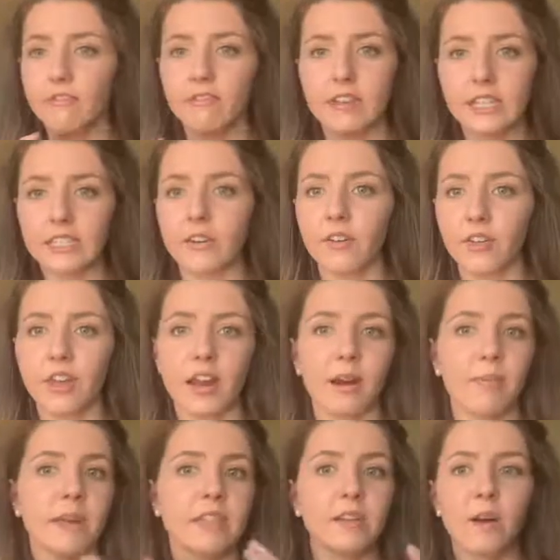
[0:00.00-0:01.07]
physical
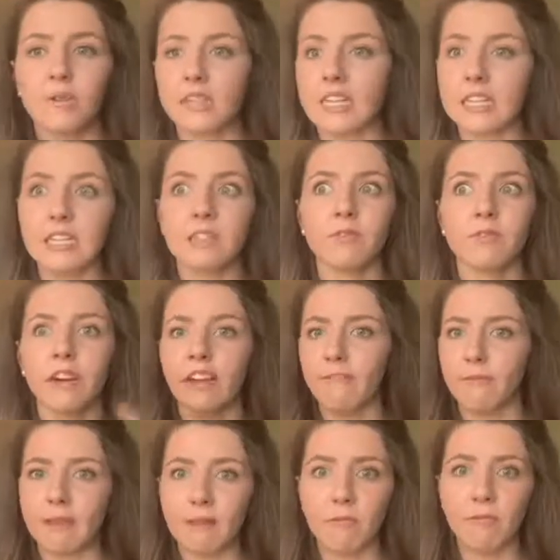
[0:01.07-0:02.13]
therapists, OTs,
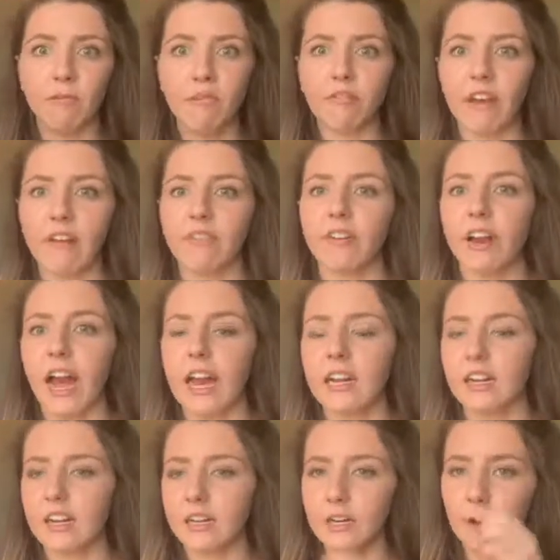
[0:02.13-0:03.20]
forgive me if I forgot
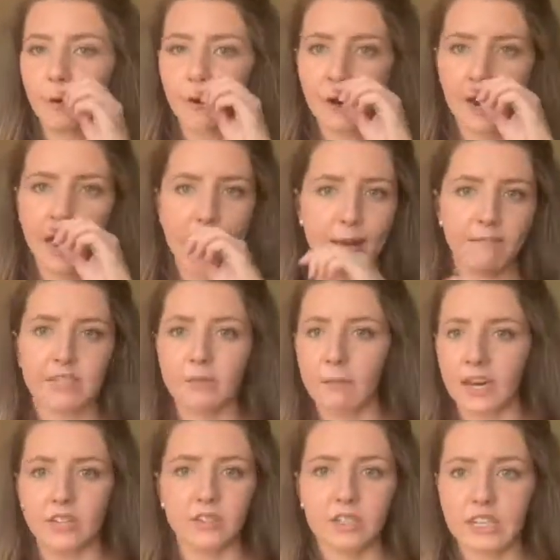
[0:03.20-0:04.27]
your
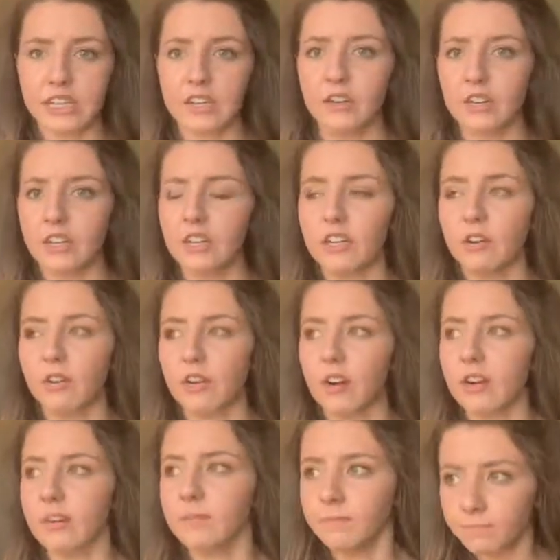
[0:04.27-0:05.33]
specialty or
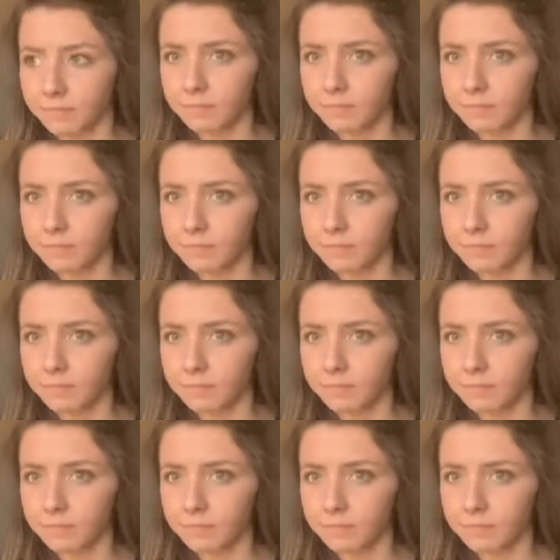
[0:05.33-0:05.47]
your